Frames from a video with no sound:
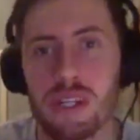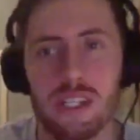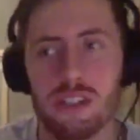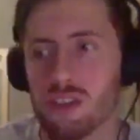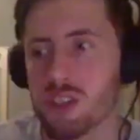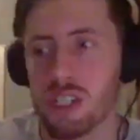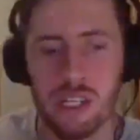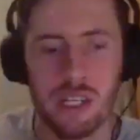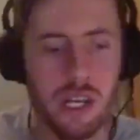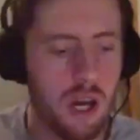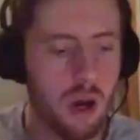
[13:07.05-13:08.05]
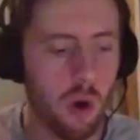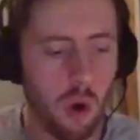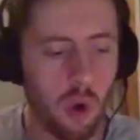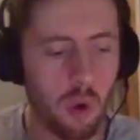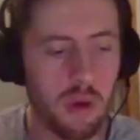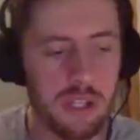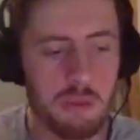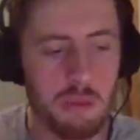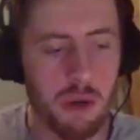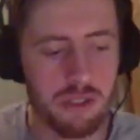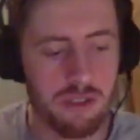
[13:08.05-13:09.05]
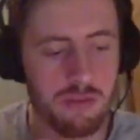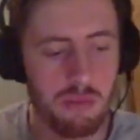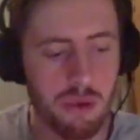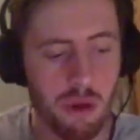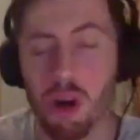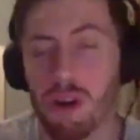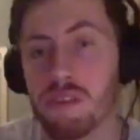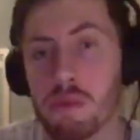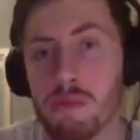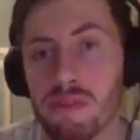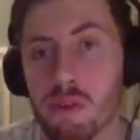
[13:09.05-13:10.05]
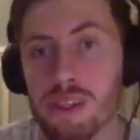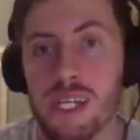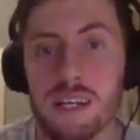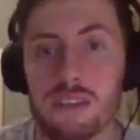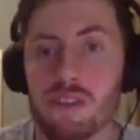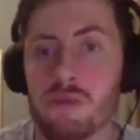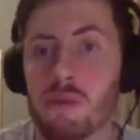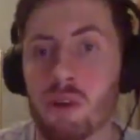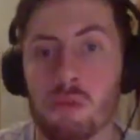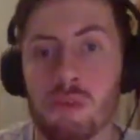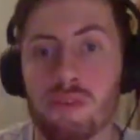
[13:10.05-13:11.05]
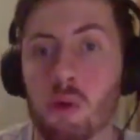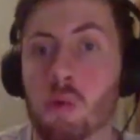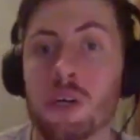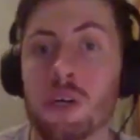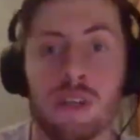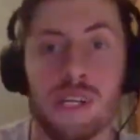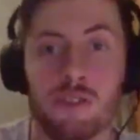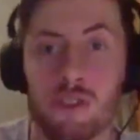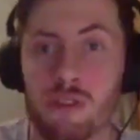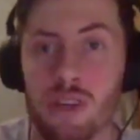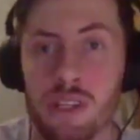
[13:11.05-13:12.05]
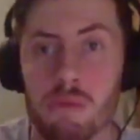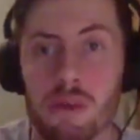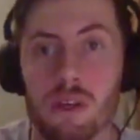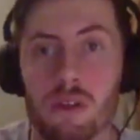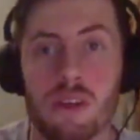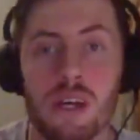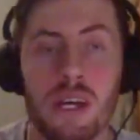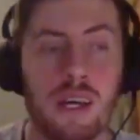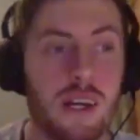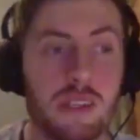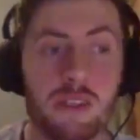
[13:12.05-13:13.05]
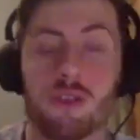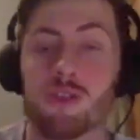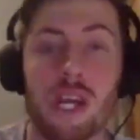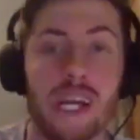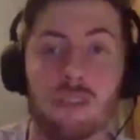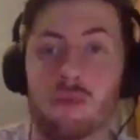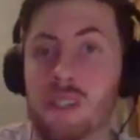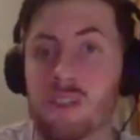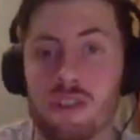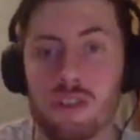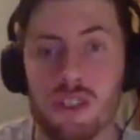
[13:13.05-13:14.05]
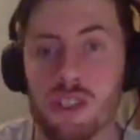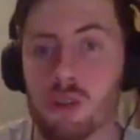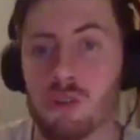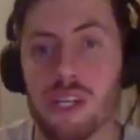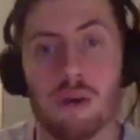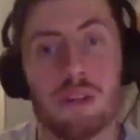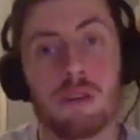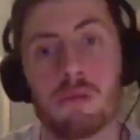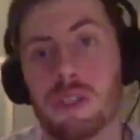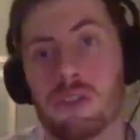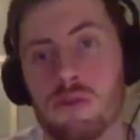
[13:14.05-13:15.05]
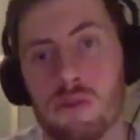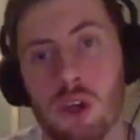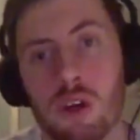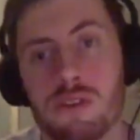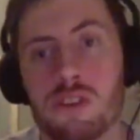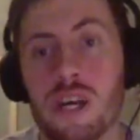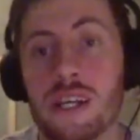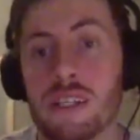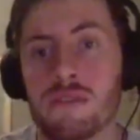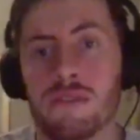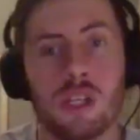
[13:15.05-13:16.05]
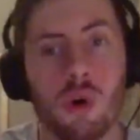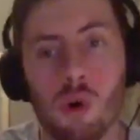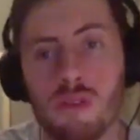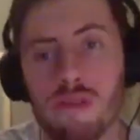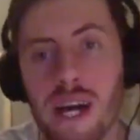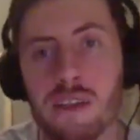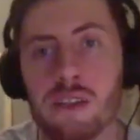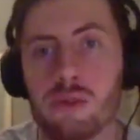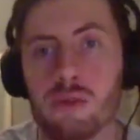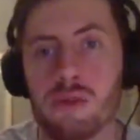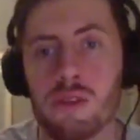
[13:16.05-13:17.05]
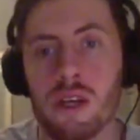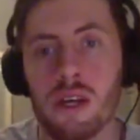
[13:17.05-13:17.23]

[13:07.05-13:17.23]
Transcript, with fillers: You're just going to always put profit before the customer or before what you're actually trying to build. And the trajectory is just going to go downhill because you've lost sight of your core values.